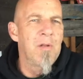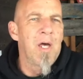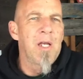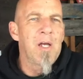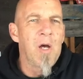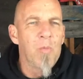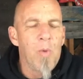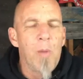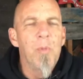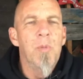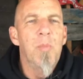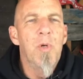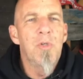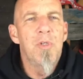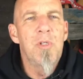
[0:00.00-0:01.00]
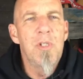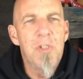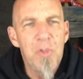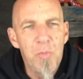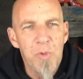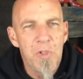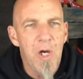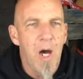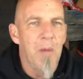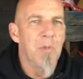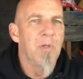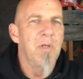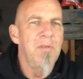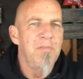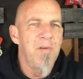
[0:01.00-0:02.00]
like a rubber bushing that you would
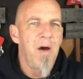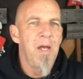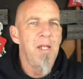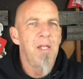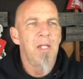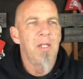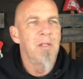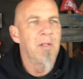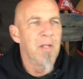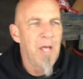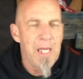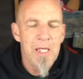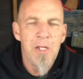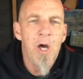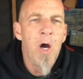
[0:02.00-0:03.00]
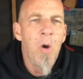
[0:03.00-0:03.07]
commonly find in like an